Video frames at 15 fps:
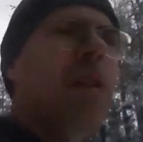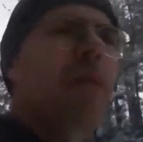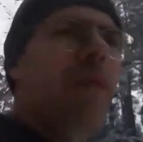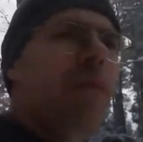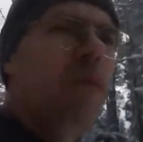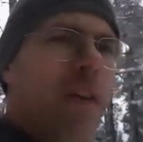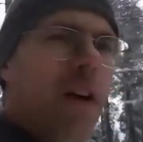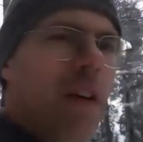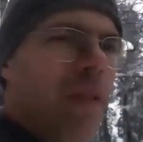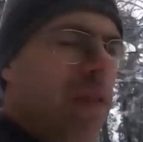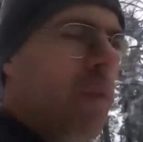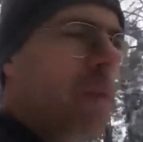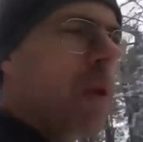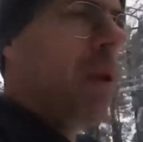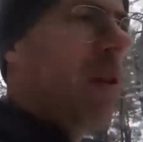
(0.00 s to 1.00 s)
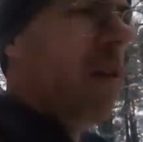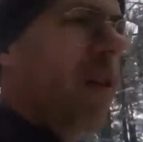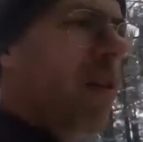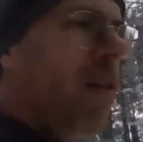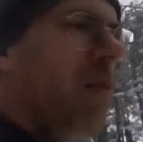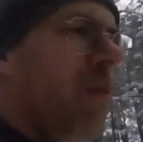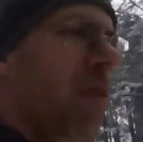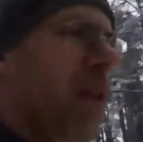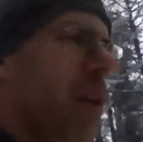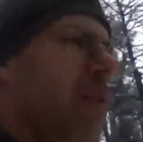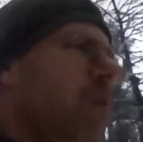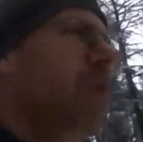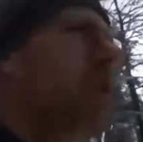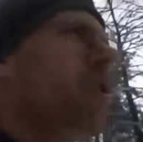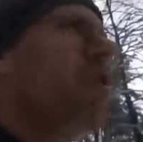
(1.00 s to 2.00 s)
even far from here, in
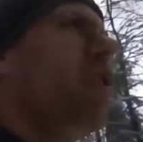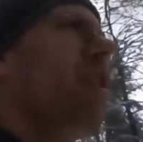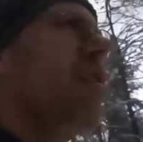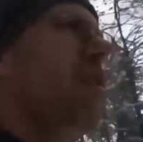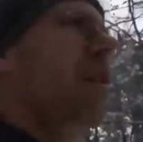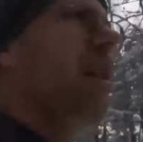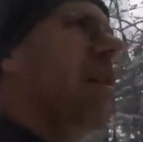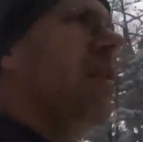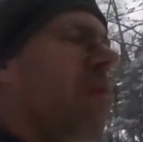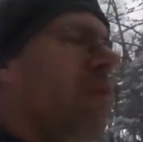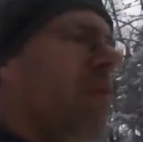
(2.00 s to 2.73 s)
Łódź area.